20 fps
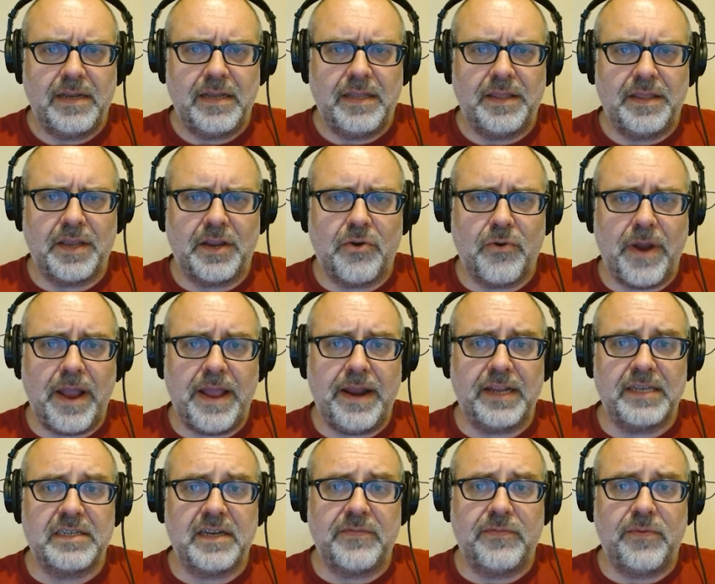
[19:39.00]
the
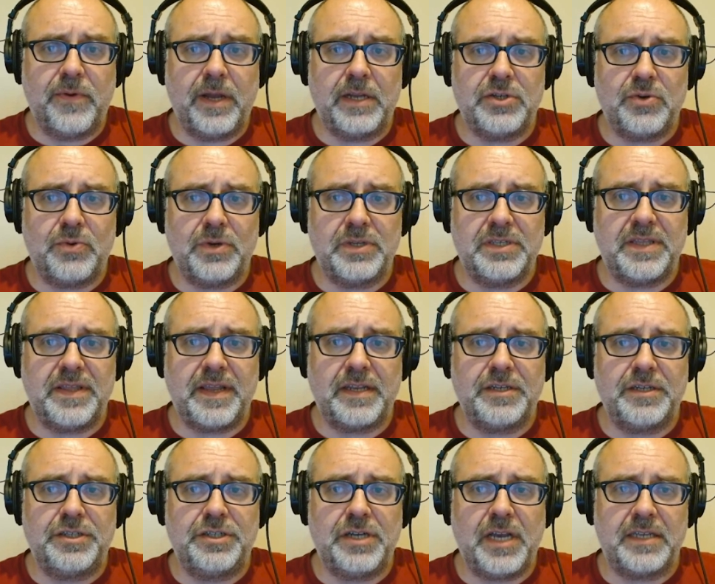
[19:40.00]
greatest of which was the
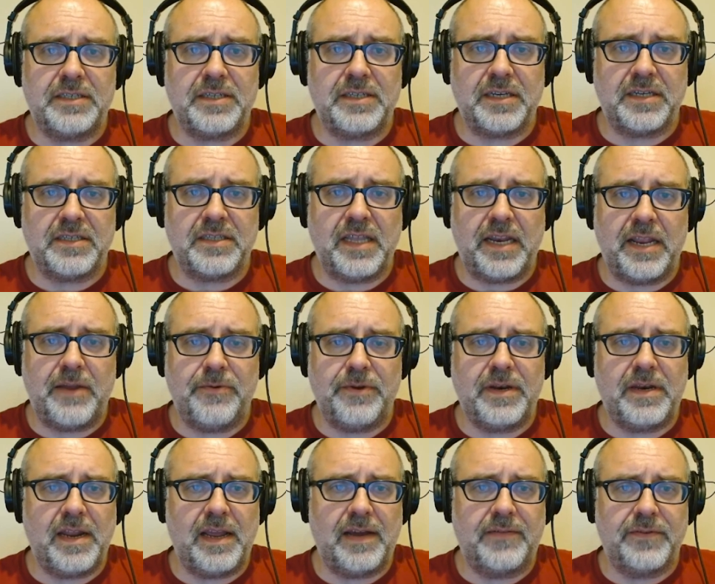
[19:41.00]
injustice that he would
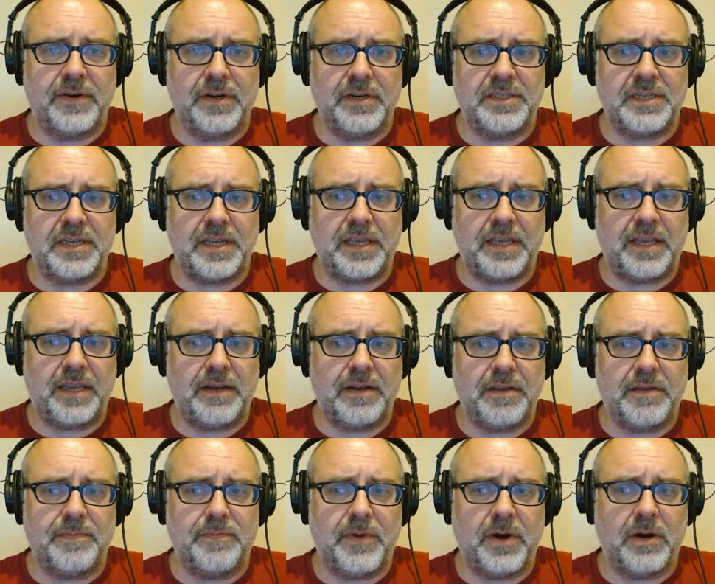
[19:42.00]
never see
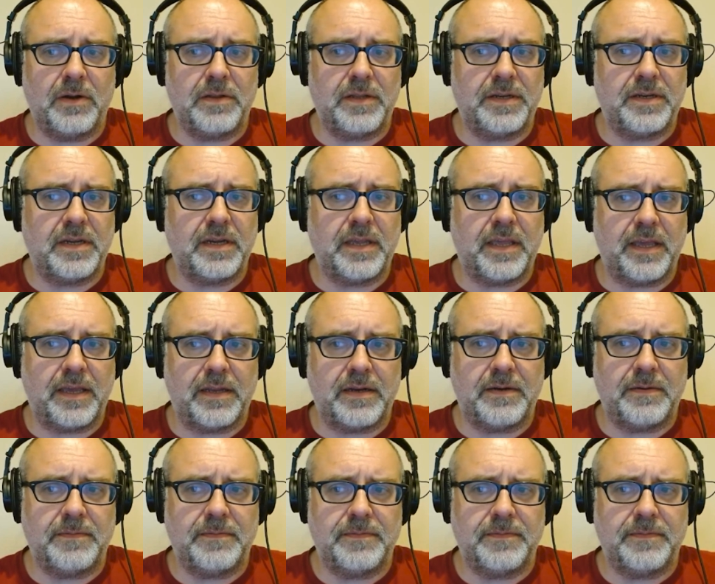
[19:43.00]
Edith Bartlett again.